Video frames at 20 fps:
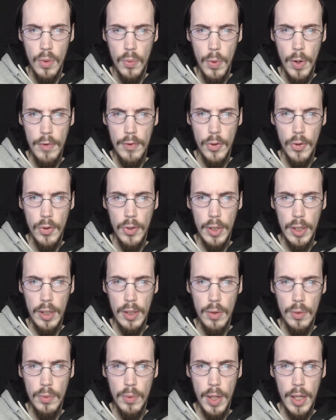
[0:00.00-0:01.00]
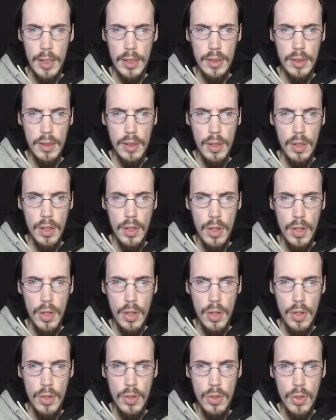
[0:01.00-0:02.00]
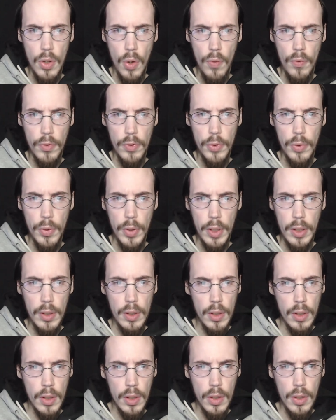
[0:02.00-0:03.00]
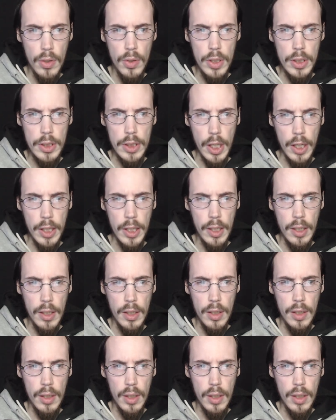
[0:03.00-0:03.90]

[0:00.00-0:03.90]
We have to hurry. Right. Don't overdo it, Kukisaki.